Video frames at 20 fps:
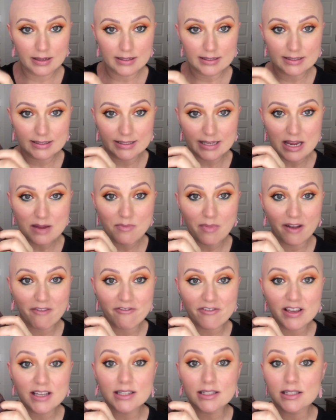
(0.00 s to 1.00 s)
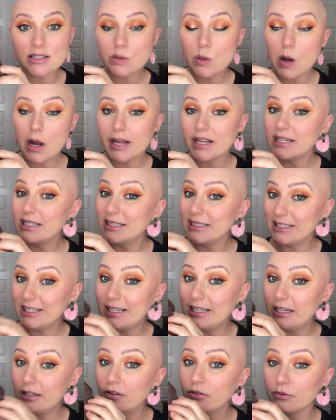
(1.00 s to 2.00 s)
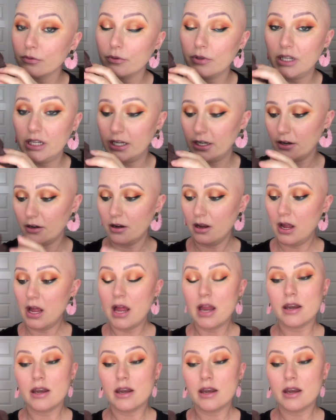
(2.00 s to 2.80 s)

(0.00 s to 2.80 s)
see my fingers quite clearly through here.